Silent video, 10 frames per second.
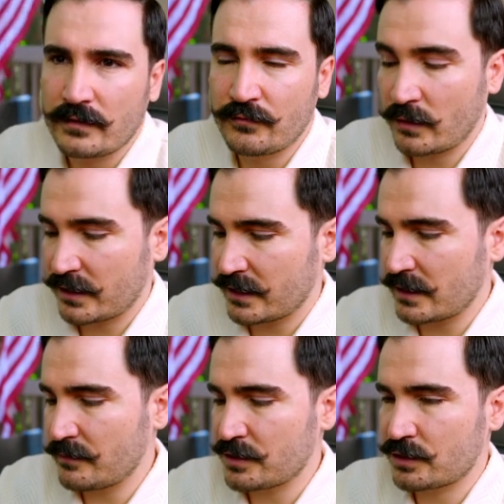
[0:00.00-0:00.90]
if you wanna get
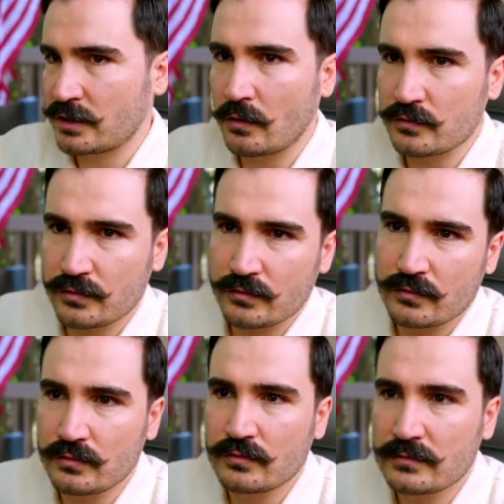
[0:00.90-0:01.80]
the image close to